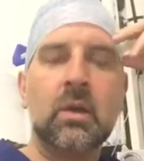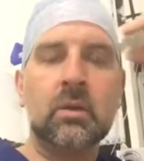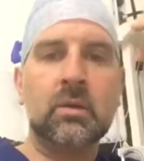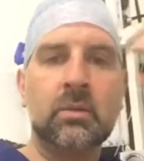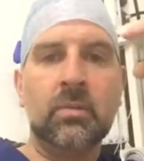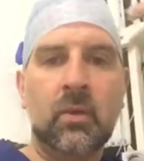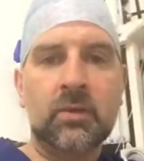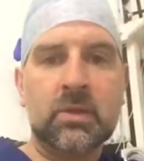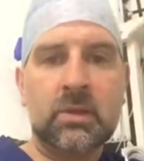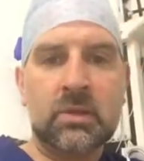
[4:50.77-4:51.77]
but
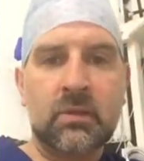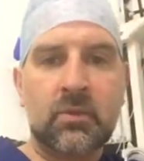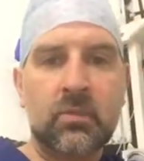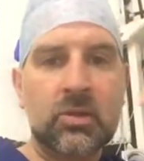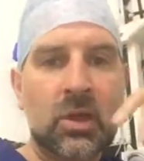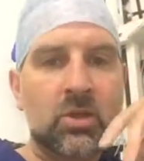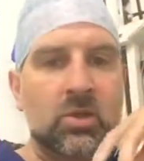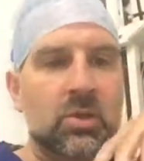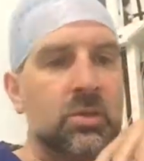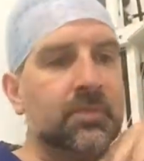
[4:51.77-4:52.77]
obviously there's different
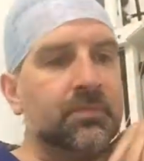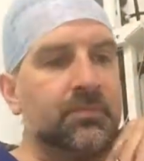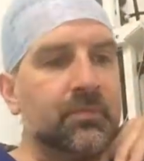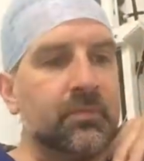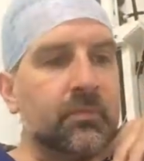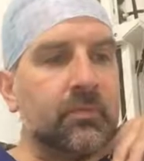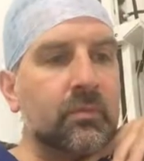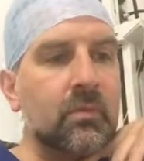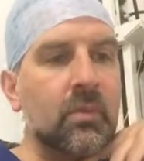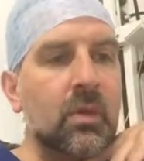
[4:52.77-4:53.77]
projections.
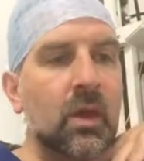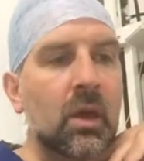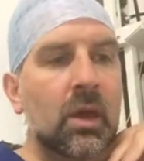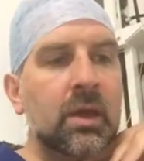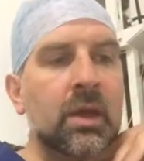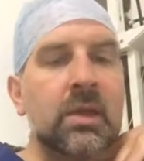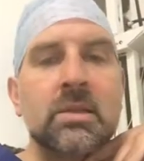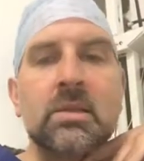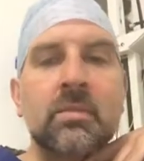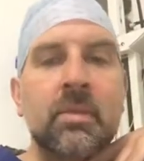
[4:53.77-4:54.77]

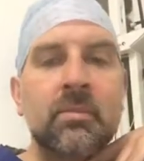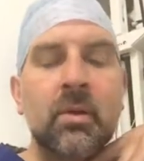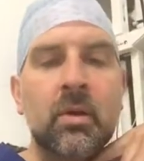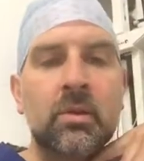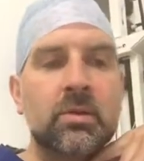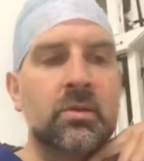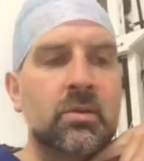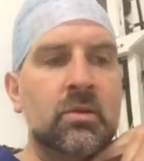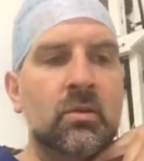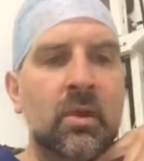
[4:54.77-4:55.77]
Custom implants.
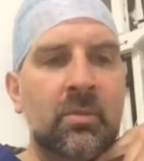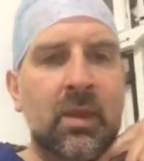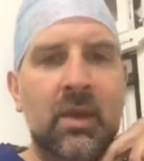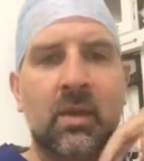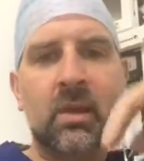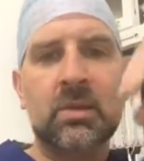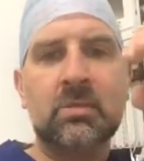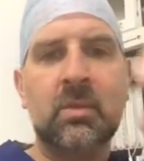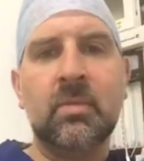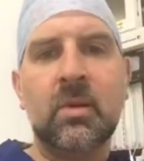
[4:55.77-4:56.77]
Do I make custom
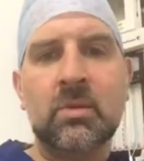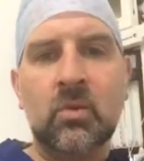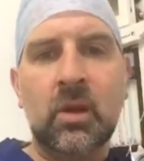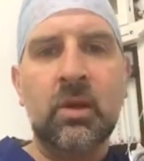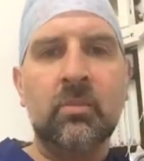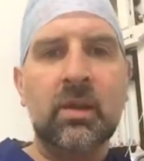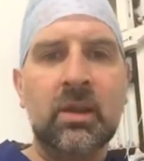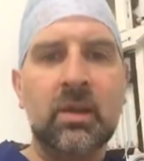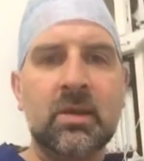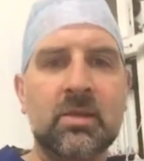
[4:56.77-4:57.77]
implants? Well, I don't
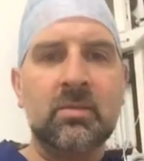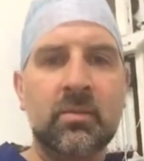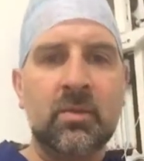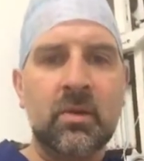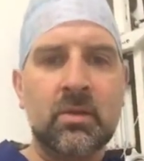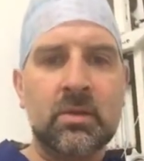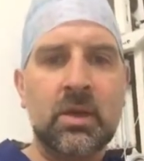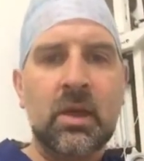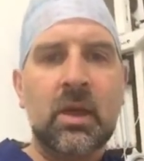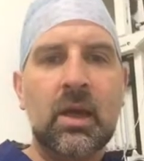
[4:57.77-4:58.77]
make custom implants,
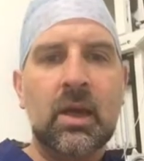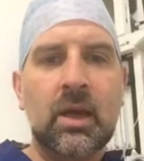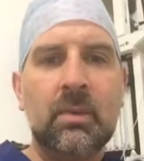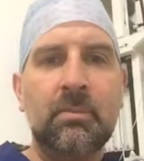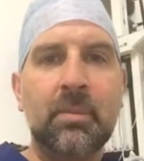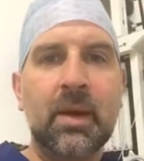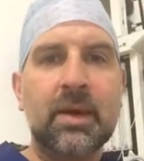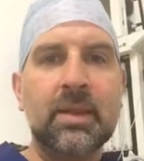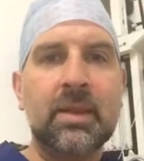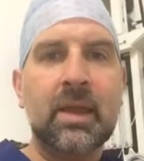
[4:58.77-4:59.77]
um, but
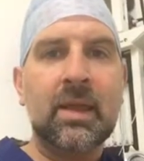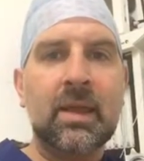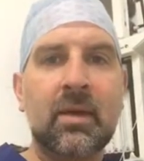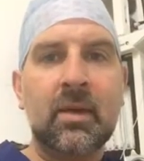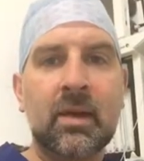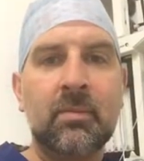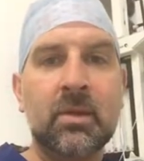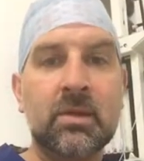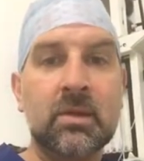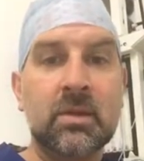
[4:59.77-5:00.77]
the
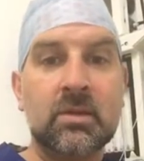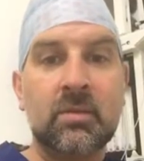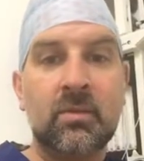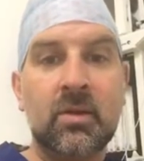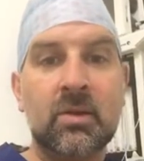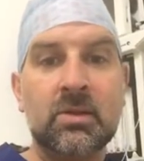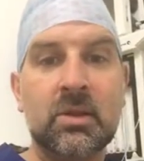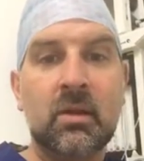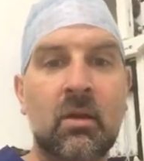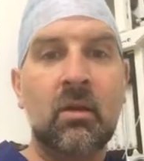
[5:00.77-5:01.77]
custom implants
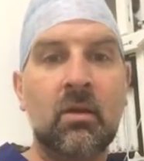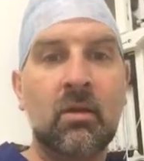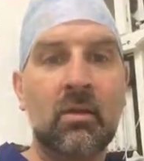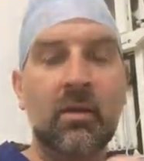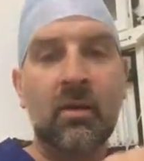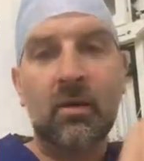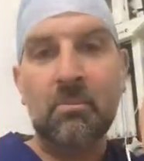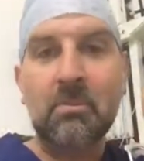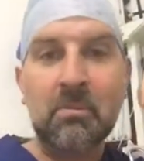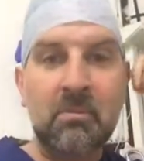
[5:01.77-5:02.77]
are
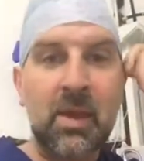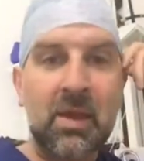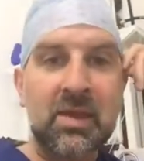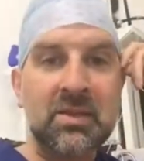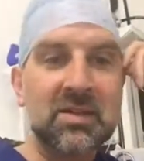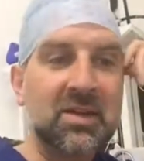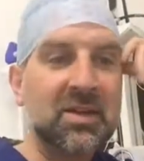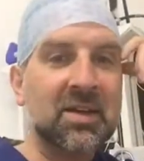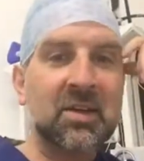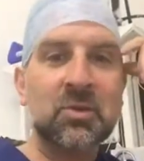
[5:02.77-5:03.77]
um, made,
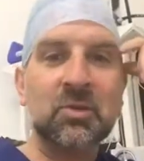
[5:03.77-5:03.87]
and you